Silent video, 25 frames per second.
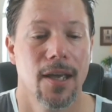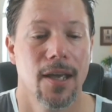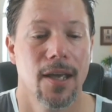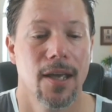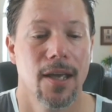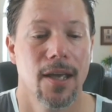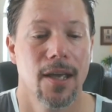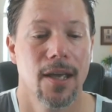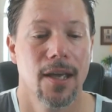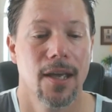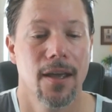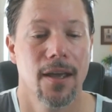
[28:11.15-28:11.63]

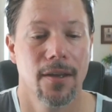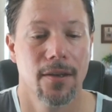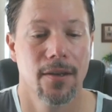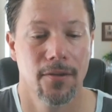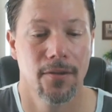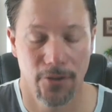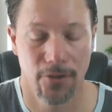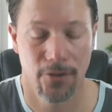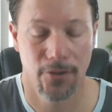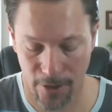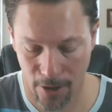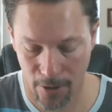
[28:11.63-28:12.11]
and, and
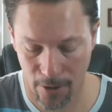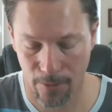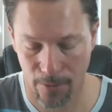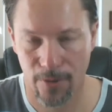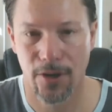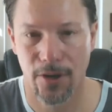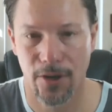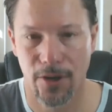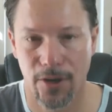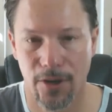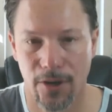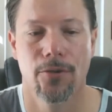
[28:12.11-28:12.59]
share
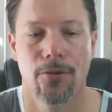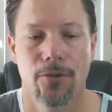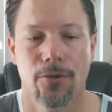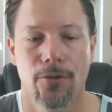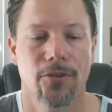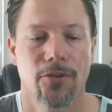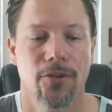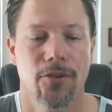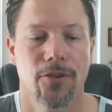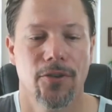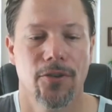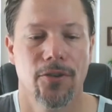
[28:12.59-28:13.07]

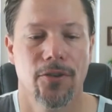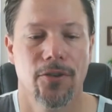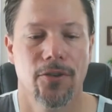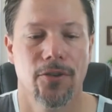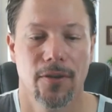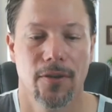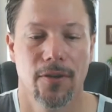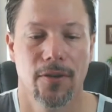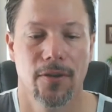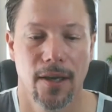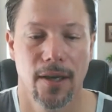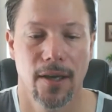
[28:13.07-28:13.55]
resources
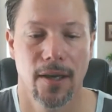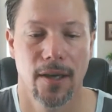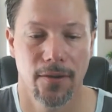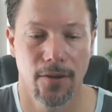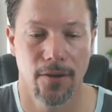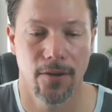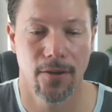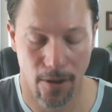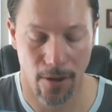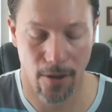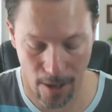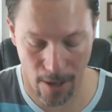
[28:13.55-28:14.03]
and, and all.